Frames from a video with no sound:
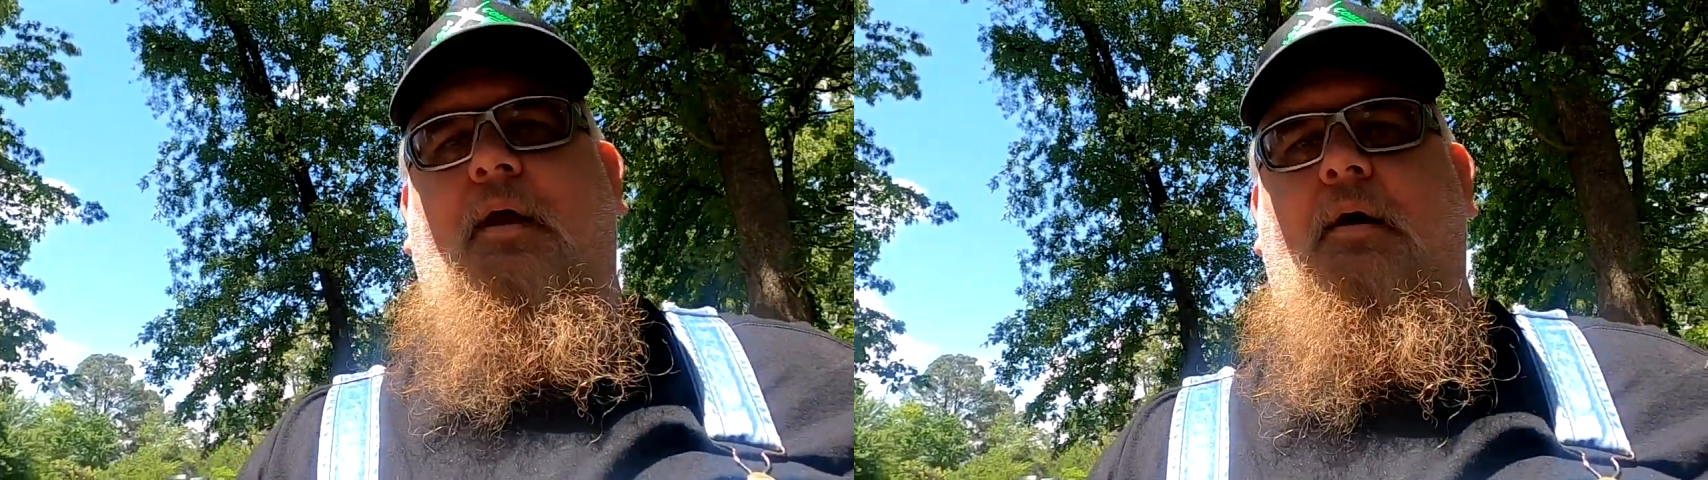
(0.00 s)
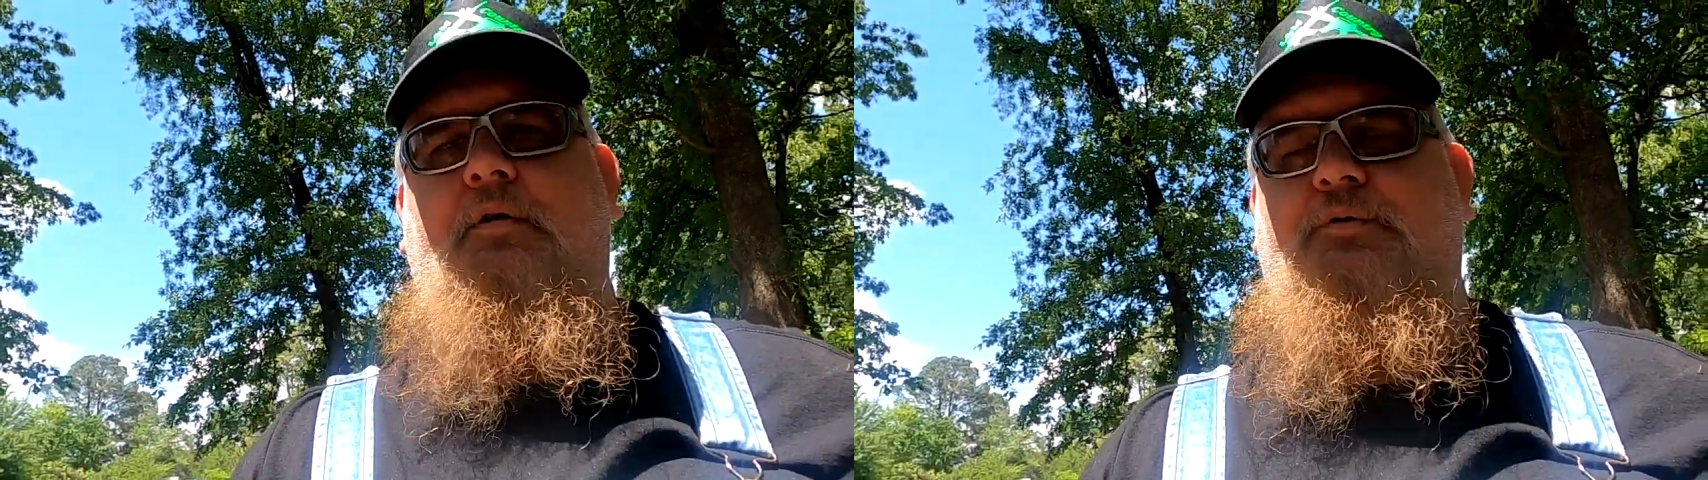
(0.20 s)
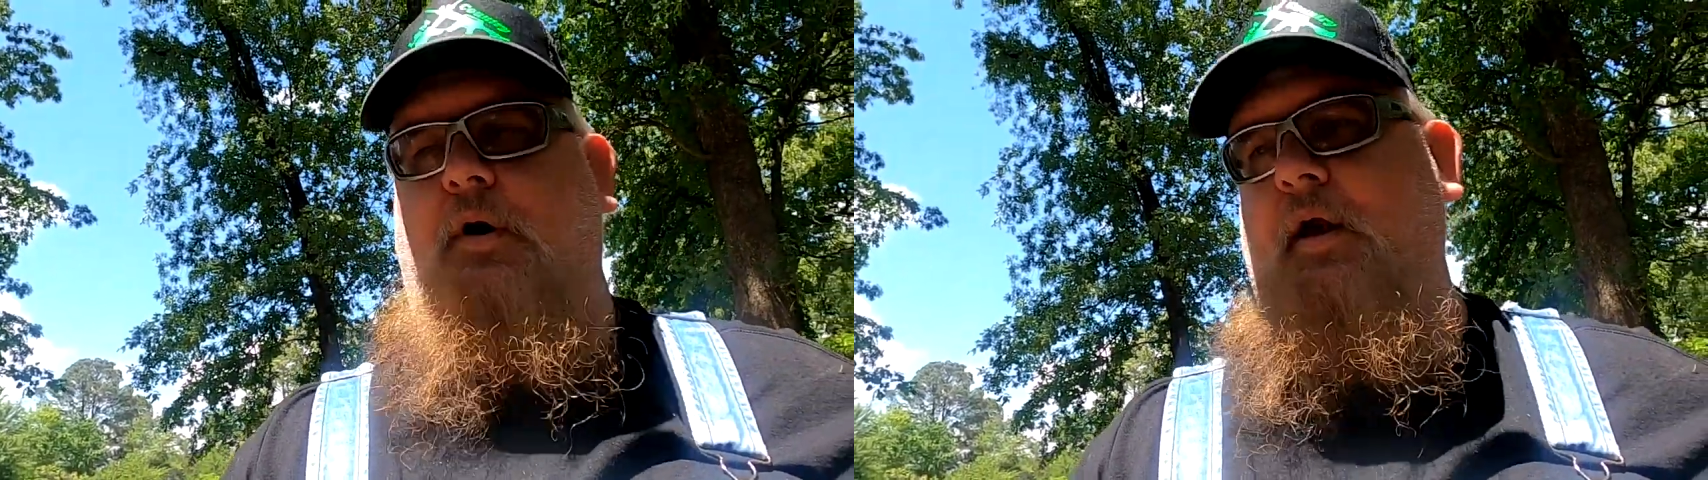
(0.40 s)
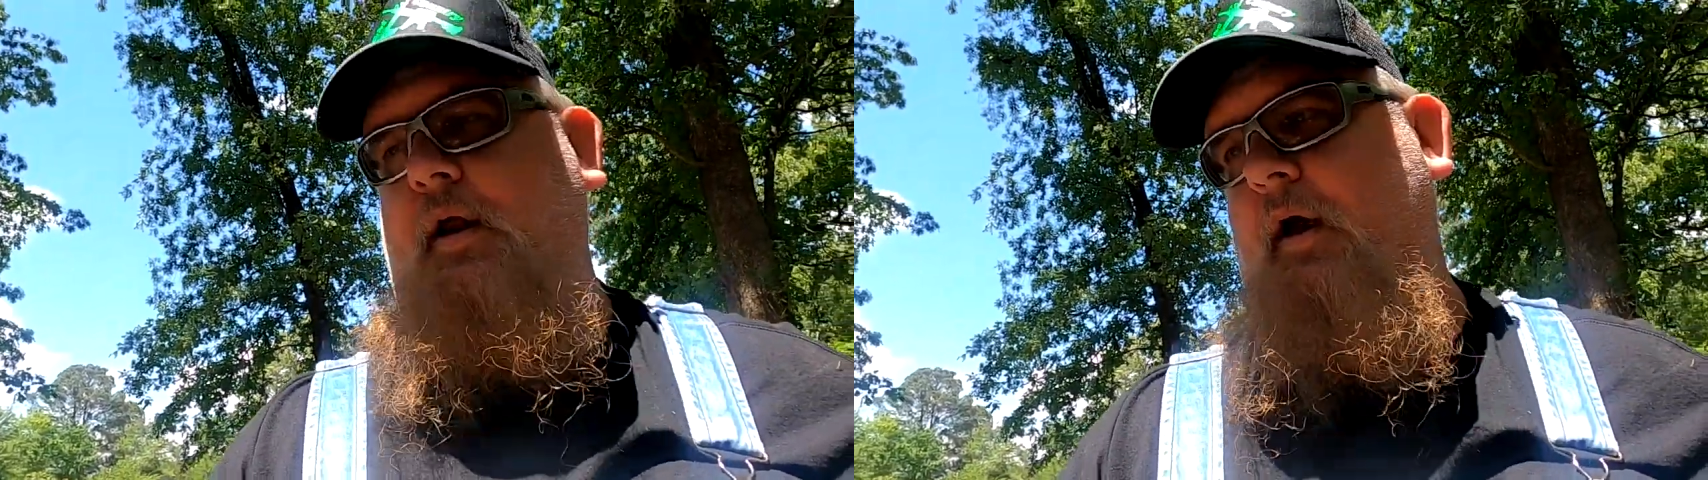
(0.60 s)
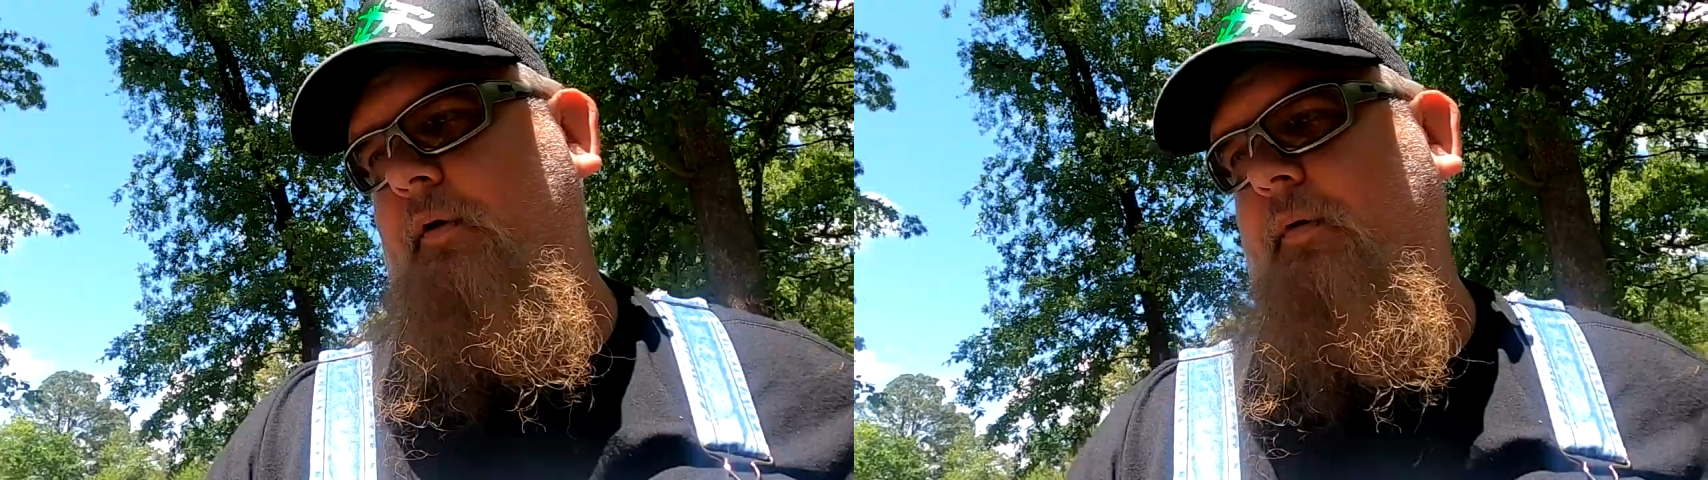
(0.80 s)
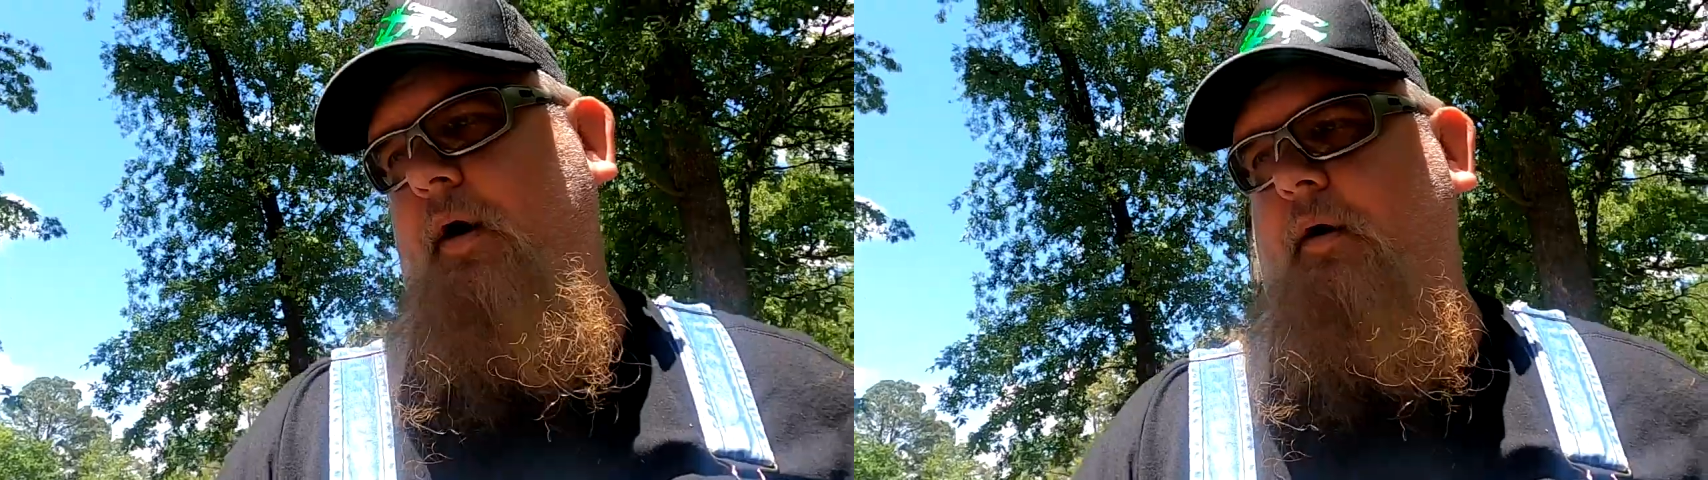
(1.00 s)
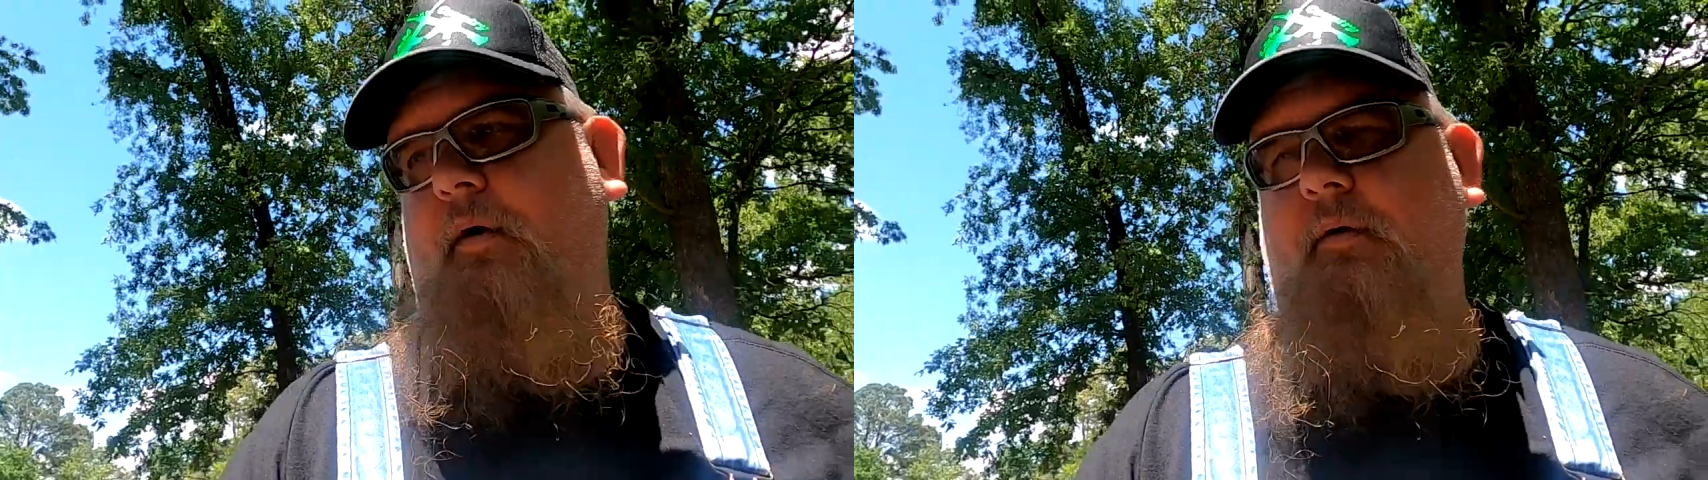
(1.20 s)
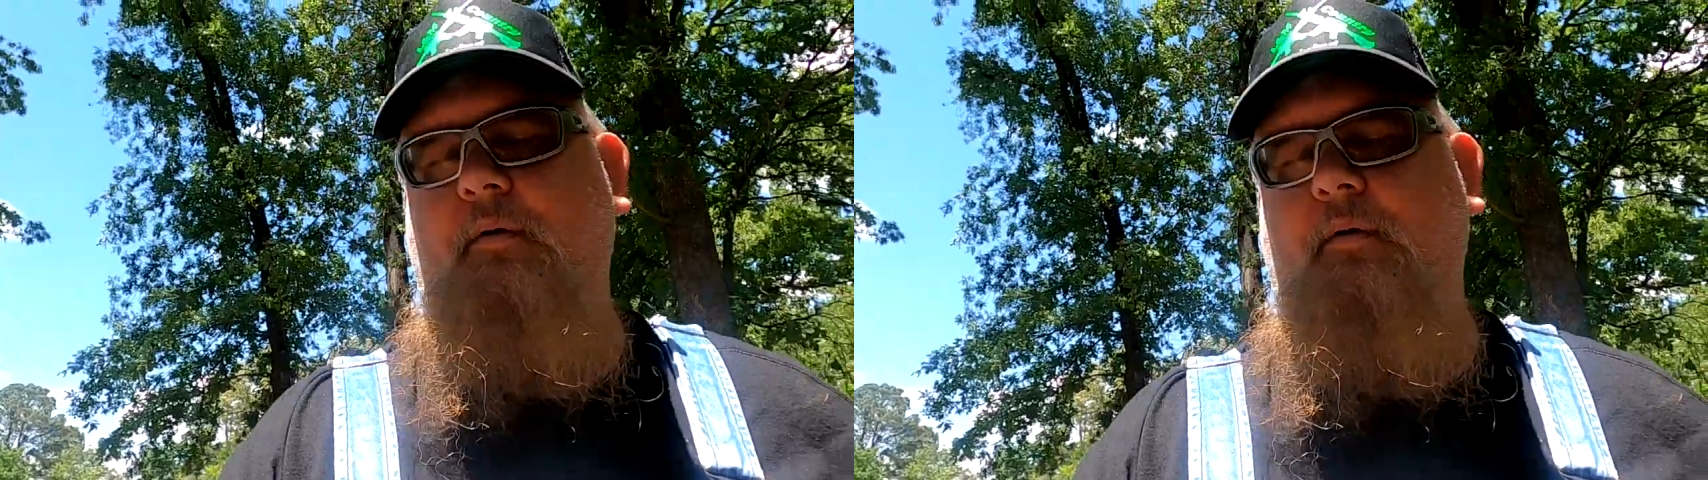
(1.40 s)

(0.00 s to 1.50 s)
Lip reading: and was ready to go to work.